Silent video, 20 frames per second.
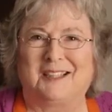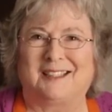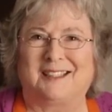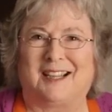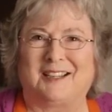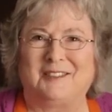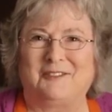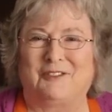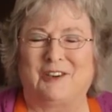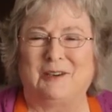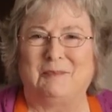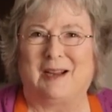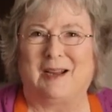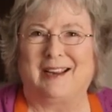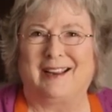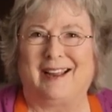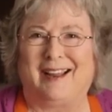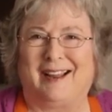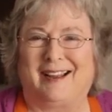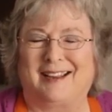Glutton-free
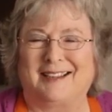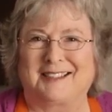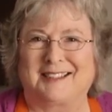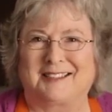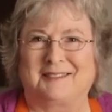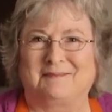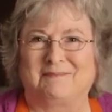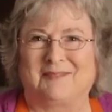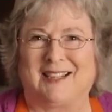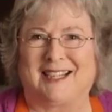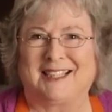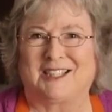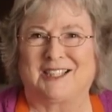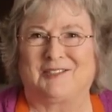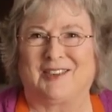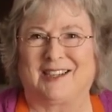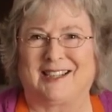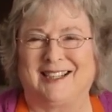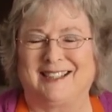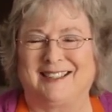my ass.
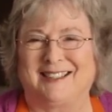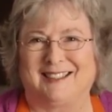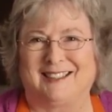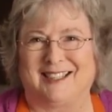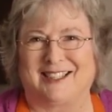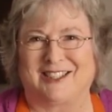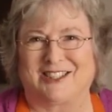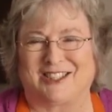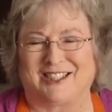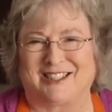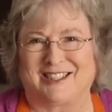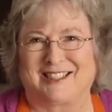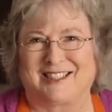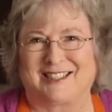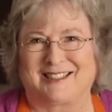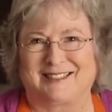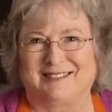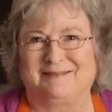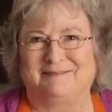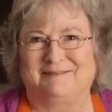That's fucking delicious.